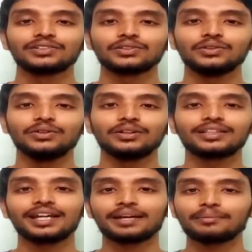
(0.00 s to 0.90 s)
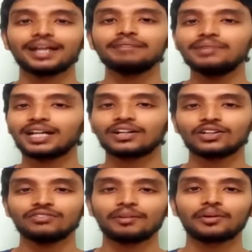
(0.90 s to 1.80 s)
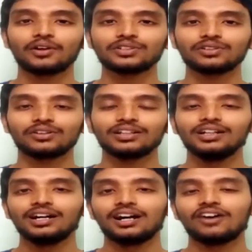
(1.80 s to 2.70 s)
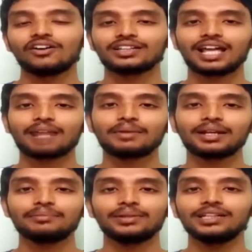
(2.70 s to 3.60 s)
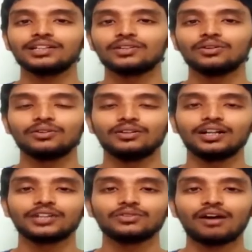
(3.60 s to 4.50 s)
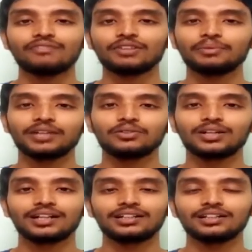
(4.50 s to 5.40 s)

So there might be a cutoff, I'm not sure, or there might be you have to be good at